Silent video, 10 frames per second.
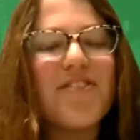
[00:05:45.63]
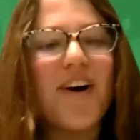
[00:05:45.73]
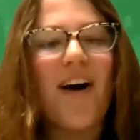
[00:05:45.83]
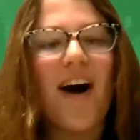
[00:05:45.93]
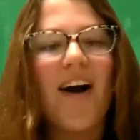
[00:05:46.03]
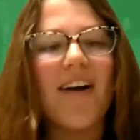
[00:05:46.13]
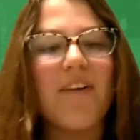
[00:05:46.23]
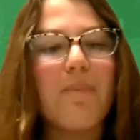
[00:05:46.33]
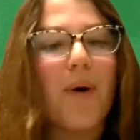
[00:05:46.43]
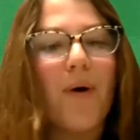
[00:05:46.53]
so our
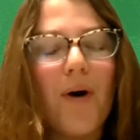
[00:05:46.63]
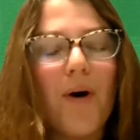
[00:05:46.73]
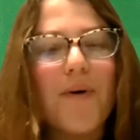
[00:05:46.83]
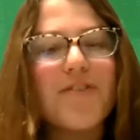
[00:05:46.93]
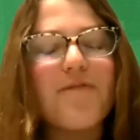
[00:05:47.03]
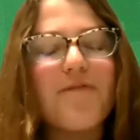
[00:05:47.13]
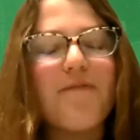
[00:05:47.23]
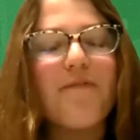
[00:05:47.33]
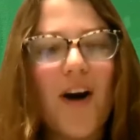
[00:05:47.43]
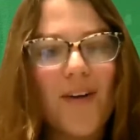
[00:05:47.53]
poll was
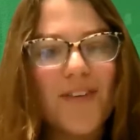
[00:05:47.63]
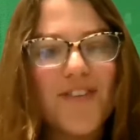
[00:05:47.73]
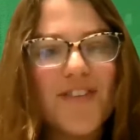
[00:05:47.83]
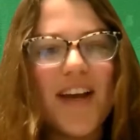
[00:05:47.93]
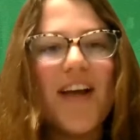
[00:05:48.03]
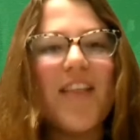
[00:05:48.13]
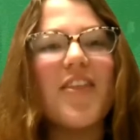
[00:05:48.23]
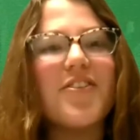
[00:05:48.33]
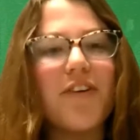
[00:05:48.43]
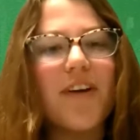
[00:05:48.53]
false.
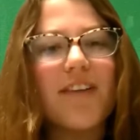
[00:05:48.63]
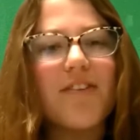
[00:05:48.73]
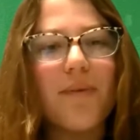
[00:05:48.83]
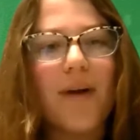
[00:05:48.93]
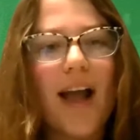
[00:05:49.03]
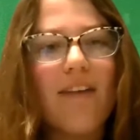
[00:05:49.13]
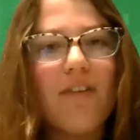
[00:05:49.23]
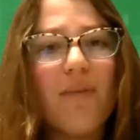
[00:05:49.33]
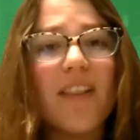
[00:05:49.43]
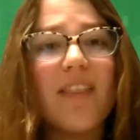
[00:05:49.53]
The turkeys arrive
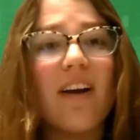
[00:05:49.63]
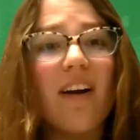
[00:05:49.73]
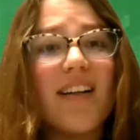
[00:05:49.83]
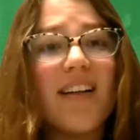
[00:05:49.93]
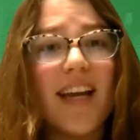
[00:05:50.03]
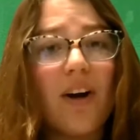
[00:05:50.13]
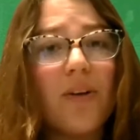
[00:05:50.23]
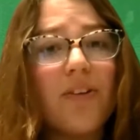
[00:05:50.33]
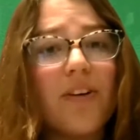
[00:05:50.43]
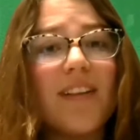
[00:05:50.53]
when they're a day
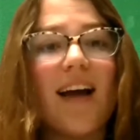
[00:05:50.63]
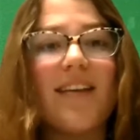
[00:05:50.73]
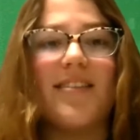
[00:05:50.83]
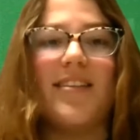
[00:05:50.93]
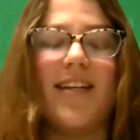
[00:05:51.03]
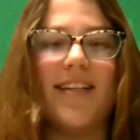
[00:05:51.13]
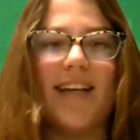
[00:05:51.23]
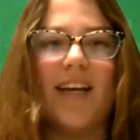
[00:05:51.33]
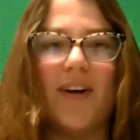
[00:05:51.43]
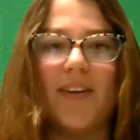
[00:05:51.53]
old or less than a
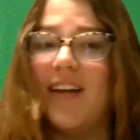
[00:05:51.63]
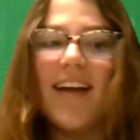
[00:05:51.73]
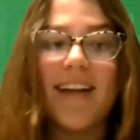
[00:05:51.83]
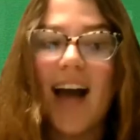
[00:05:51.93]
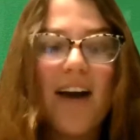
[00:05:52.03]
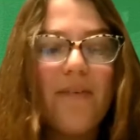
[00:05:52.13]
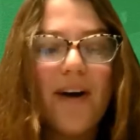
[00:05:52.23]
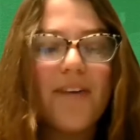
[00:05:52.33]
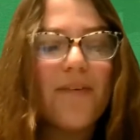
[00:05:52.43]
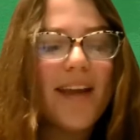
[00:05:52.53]
day old, not
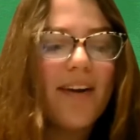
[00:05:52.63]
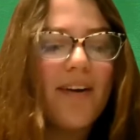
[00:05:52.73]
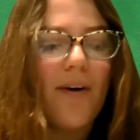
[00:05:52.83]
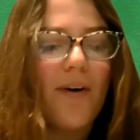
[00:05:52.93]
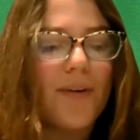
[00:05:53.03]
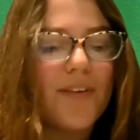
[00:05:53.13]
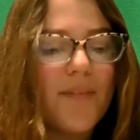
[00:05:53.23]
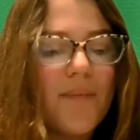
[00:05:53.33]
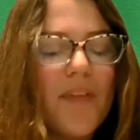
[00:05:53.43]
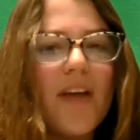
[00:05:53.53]
1 week old.
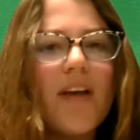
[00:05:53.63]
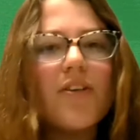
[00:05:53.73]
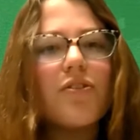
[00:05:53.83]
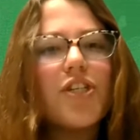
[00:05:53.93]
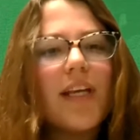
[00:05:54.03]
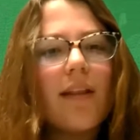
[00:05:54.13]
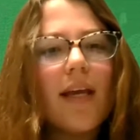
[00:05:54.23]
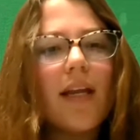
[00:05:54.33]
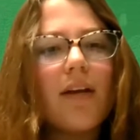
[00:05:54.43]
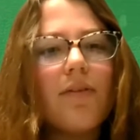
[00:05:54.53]
So Sheila,
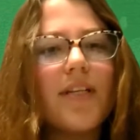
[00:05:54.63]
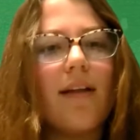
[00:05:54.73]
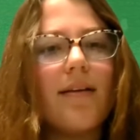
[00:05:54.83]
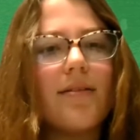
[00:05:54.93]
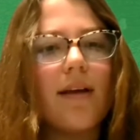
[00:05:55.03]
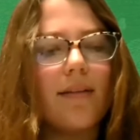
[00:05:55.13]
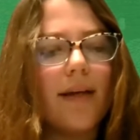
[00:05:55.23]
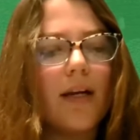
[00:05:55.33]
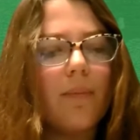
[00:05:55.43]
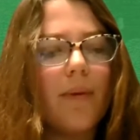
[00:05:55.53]
can you tell us a
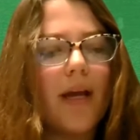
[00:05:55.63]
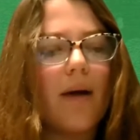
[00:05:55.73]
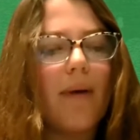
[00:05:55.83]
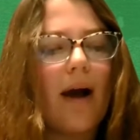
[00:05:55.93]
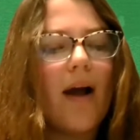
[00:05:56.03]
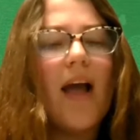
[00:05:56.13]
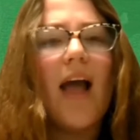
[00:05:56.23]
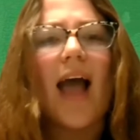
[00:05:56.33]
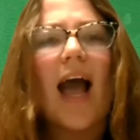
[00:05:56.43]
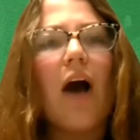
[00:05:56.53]
little bit about
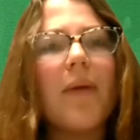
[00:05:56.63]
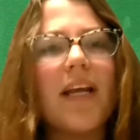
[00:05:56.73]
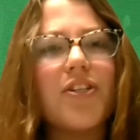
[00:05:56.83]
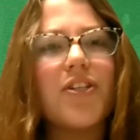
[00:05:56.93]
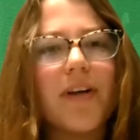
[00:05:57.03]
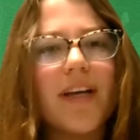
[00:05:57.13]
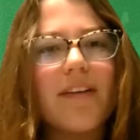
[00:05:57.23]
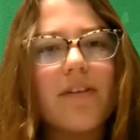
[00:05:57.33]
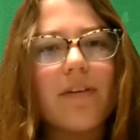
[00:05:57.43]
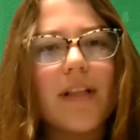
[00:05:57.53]
how many
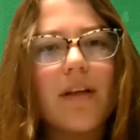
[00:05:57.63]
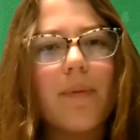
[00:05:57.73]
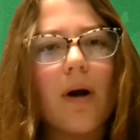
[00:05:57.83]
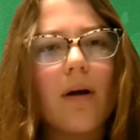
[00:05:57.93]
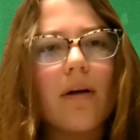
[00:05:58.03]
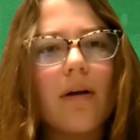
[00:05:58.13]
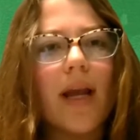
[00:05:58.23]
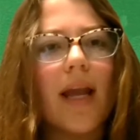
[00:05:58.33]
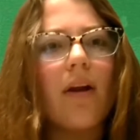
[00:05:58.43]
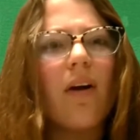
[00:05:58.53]
turkeys are in the barn,
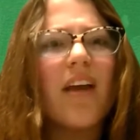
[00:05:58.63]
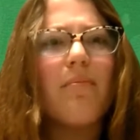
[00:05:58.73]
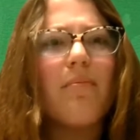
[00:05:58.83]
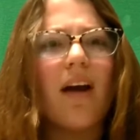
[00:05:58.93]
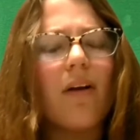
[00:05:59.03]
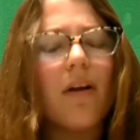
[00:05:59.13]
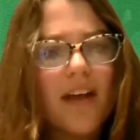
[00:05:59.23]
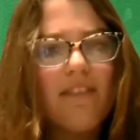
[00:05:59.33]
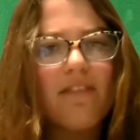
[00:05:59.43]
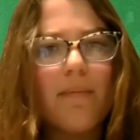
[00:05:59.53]
and are they male or are
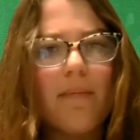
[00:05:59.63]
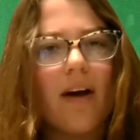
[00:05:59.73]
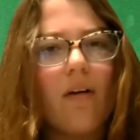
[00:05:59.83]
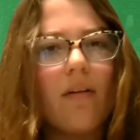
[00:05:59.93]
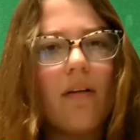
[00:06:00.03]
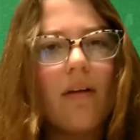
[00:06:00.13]
they female?